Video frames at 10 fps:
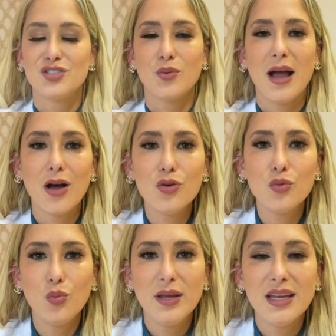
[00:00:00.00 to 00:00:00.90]
So how do
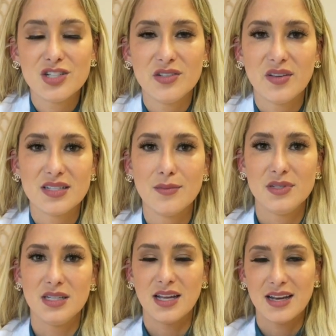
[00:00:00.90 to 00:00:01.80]
we at
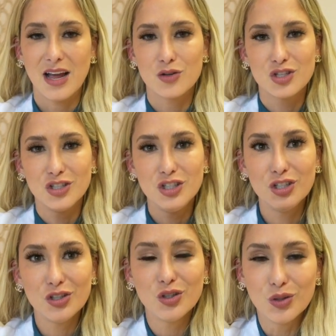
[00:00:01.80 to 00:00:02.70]
GFACEMD, and how should
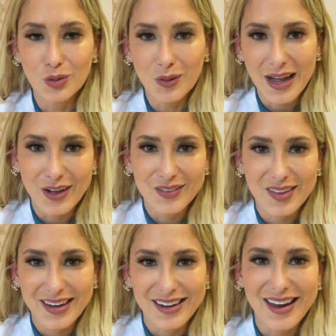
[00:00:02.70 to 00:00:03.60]
you out
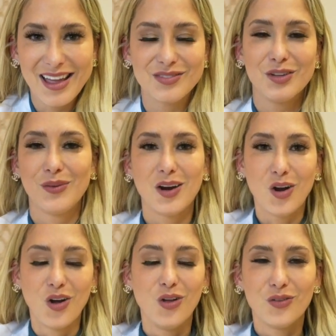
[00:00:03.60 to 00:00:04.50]
there everywhere
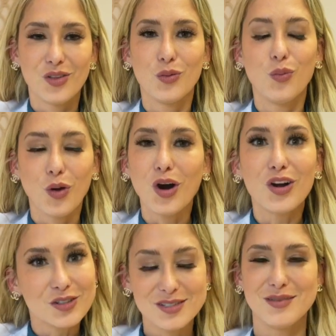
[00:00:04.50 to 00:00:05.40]
all over the
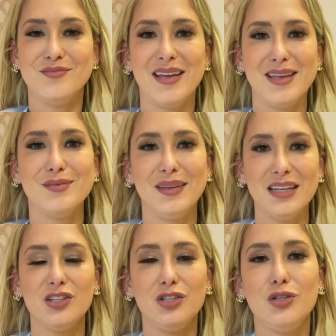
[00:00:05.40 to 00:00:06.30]
world maybe,
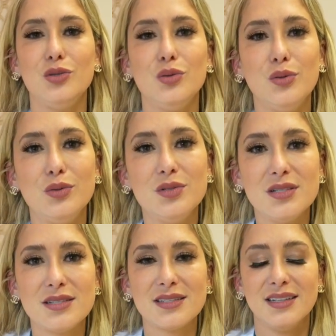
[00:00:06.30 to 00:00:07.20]

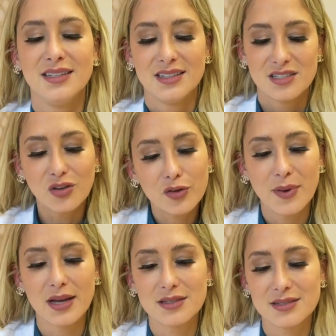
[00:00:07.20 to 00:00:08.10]
use Sylfirm
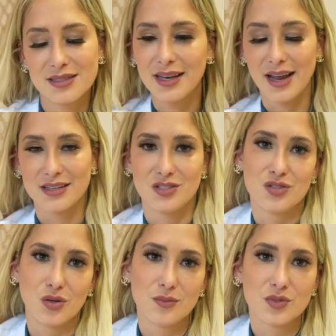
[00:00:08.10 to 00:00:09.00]
X and
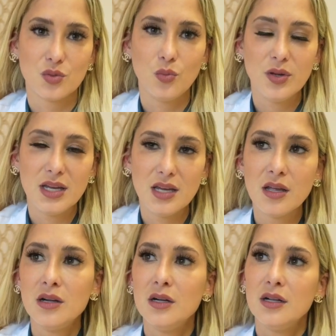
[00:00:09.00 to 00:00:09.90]
Exosomes?
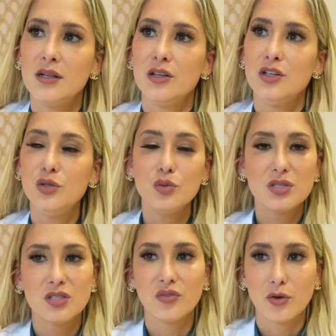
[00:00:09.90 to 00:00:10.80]
We
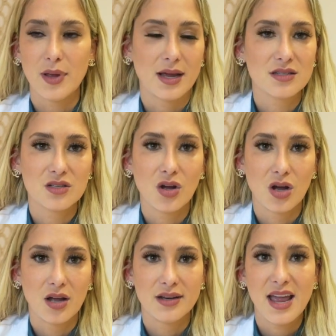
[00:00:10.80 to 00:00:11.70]
use Sylfirm X
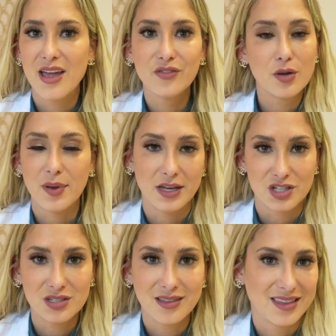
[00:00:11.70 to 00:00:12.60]
on every
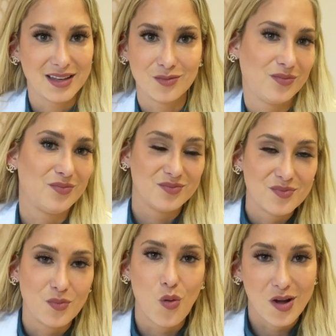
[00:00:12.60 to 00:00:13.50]
patient that
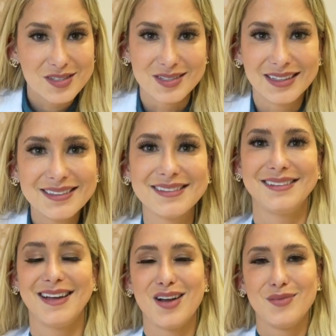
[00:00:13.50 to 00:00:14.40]
wants it
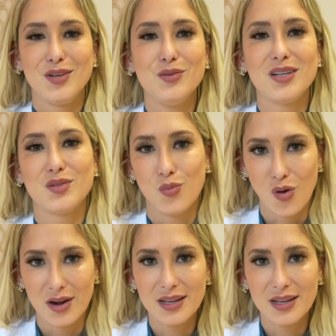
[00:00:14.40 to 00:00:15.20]
and who doesn't want